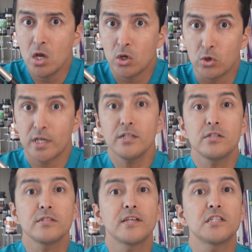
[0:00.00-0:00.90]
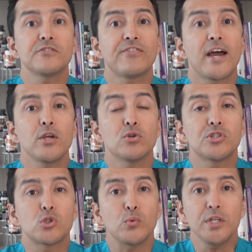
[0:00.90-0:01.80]
You can still satisfy your
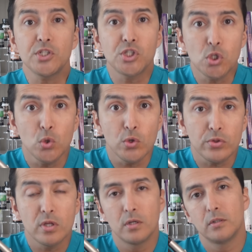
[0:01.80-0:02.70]
sweet tooth